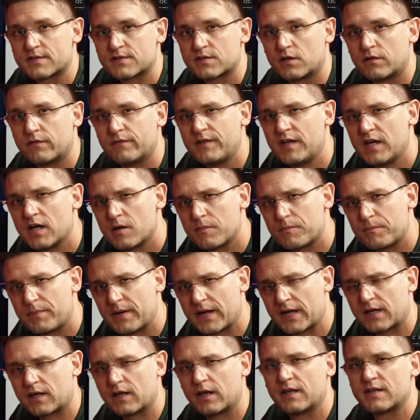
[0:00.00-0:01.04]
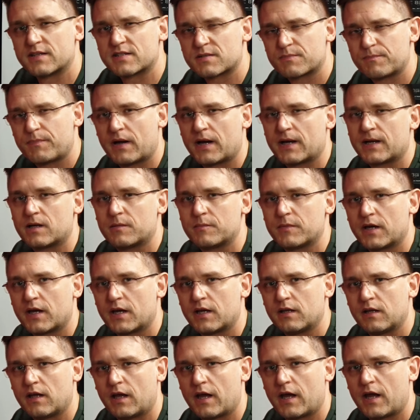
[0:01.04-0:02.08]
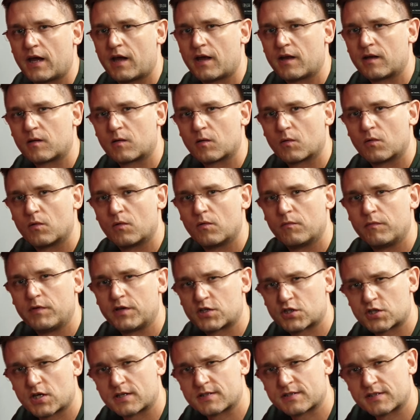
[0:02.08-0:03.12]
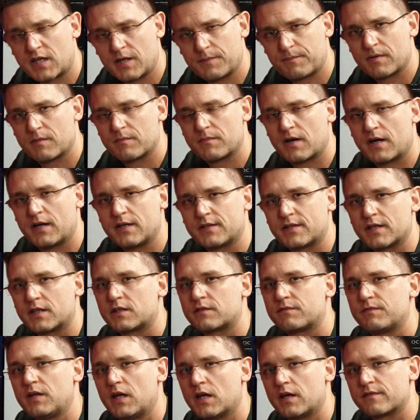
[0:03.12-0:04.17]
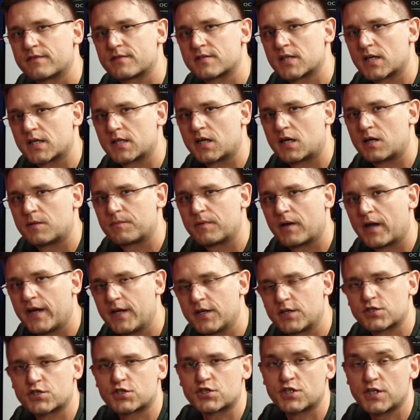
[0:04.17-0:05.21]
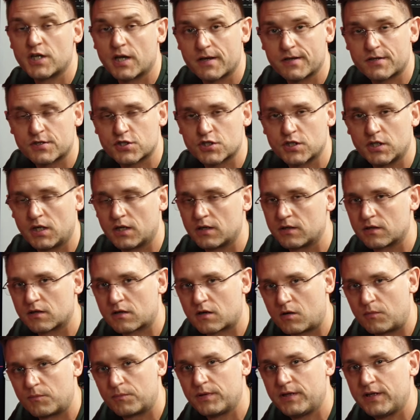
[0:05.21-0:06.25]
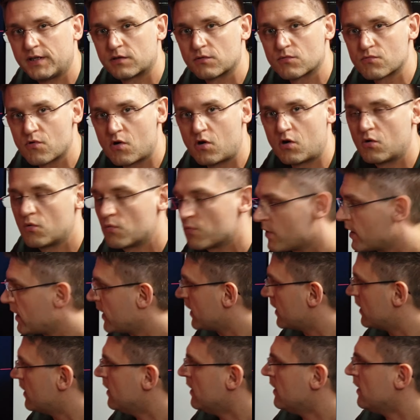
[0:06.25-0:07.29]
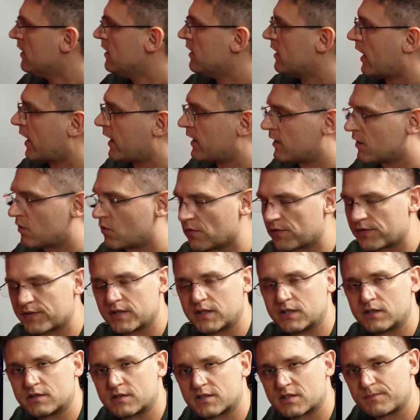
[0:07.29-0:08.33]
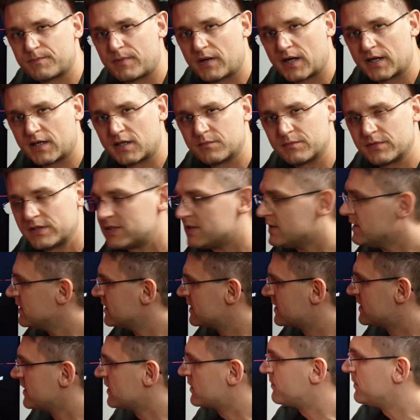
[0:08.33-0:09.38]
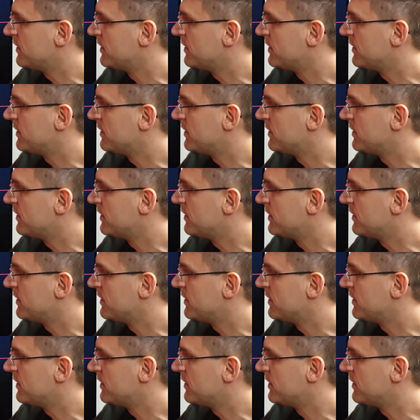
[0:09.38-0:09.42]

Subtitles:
so we are back in Spider-Man, and we just keep in mind that we have set up HGiG in the complete wrong way. And the good thing on Spider-Man is that